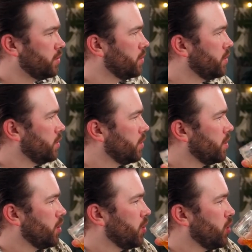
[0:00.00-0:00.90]

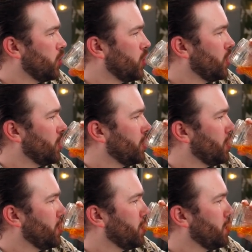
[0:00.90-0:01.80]

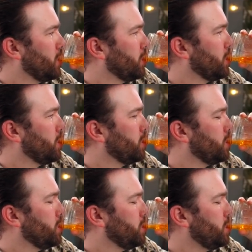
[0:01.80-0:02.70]

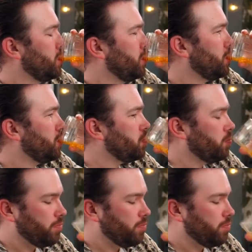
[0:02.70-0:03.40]
(silent)